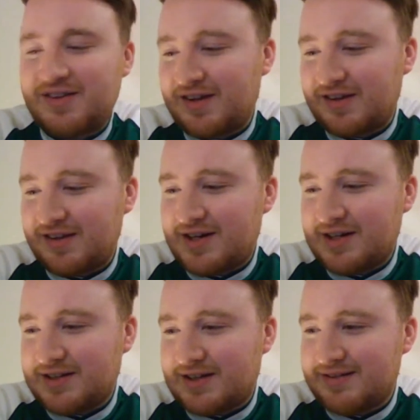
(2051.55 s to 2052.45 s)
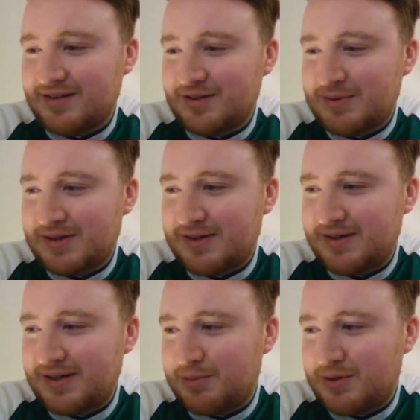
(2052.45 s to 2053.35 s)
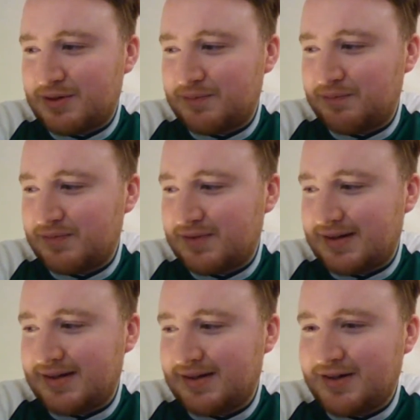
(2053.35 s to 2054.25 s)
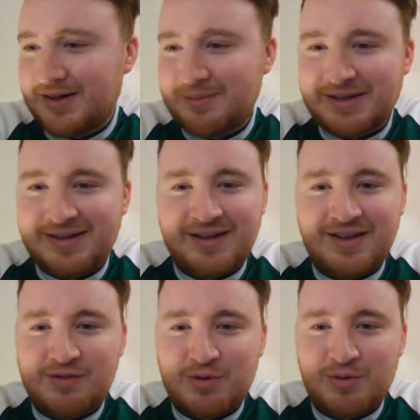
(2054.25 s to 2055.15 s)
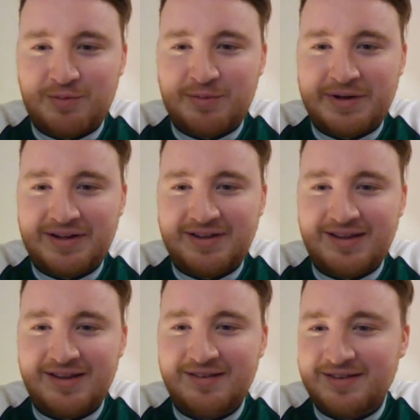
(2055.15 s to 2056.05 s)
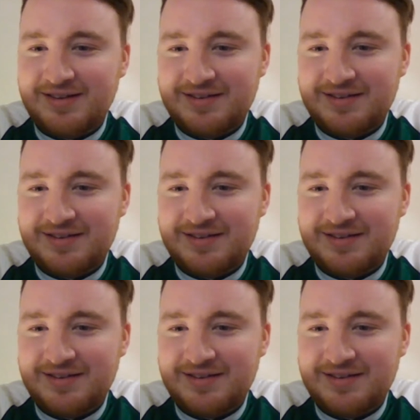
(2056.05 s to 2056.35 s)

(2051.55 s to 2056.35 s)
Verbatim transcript: they, they are classics, Manny. Eh, but I got it. my dad never bought one back in the day, Aye. like